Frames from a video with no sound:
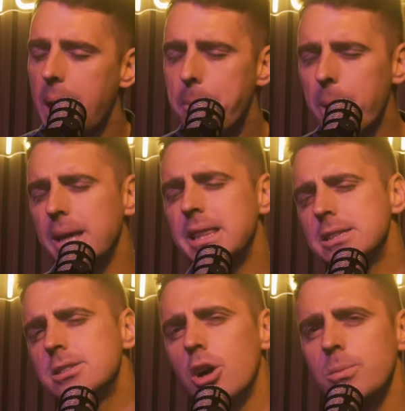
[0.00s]
but at
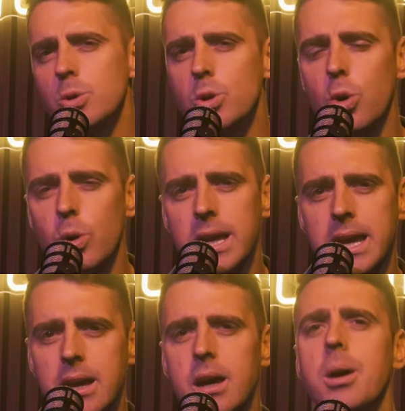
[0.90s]
this time you're calling
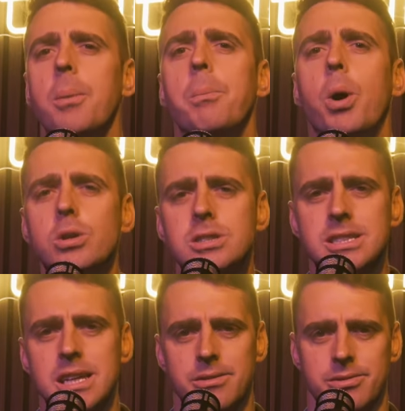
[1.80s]
it
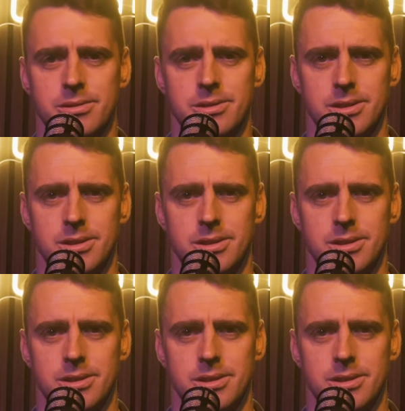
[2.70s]
positive.